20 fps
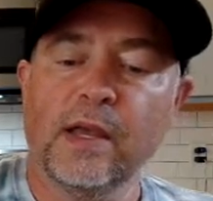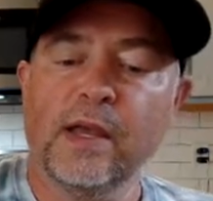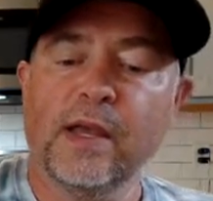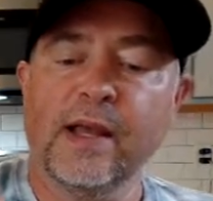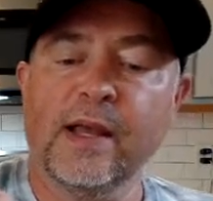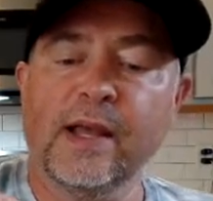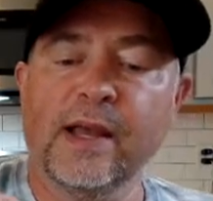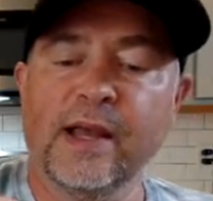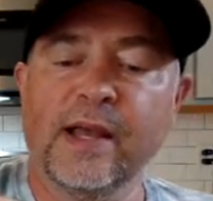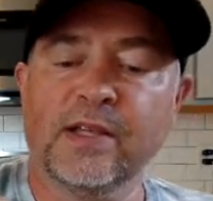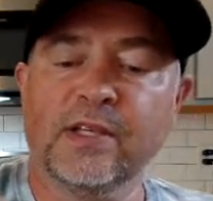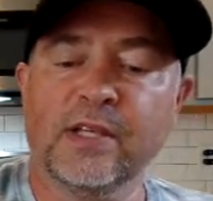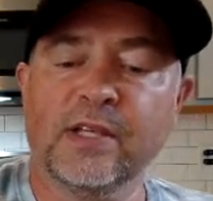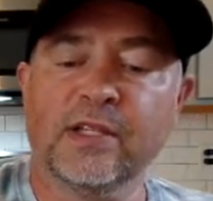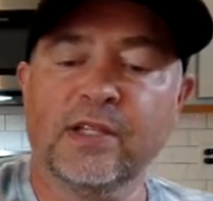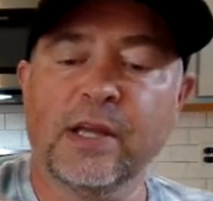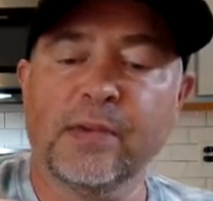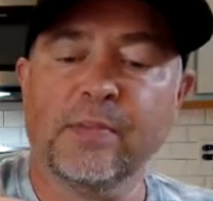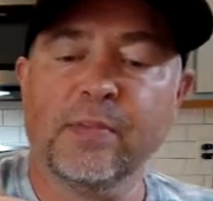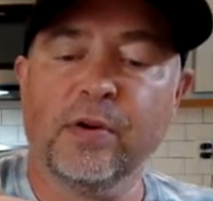in
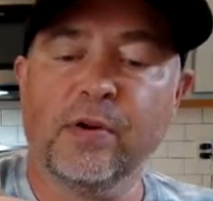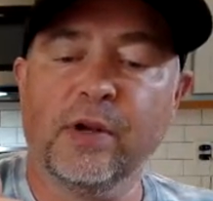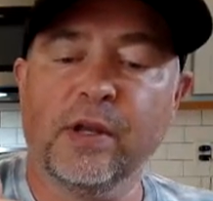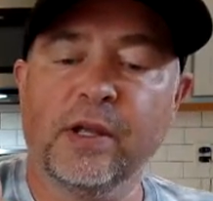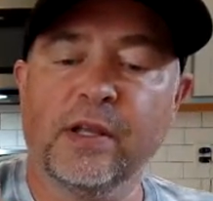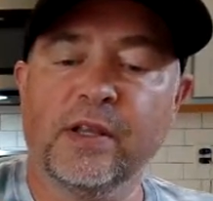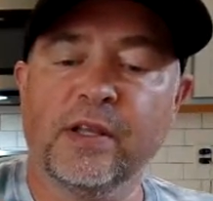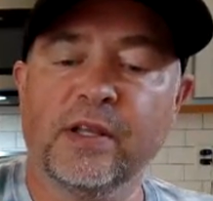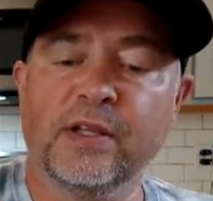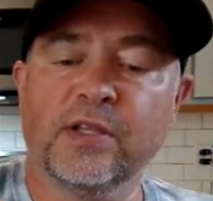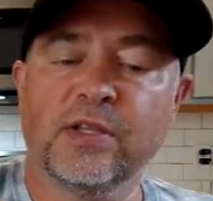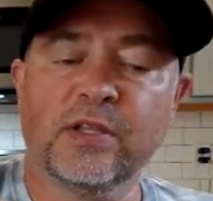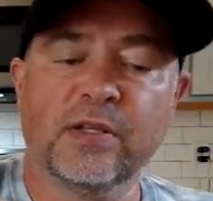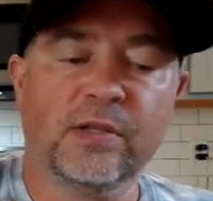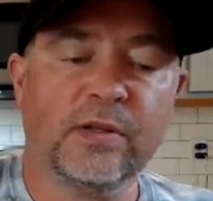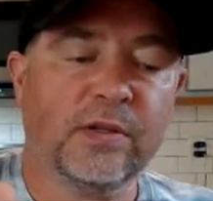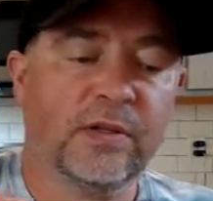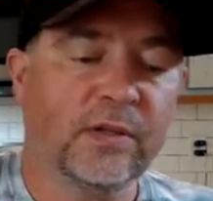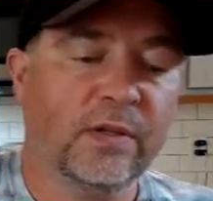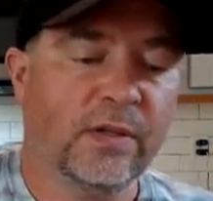essence, I'm putting
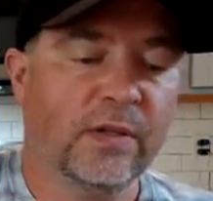this,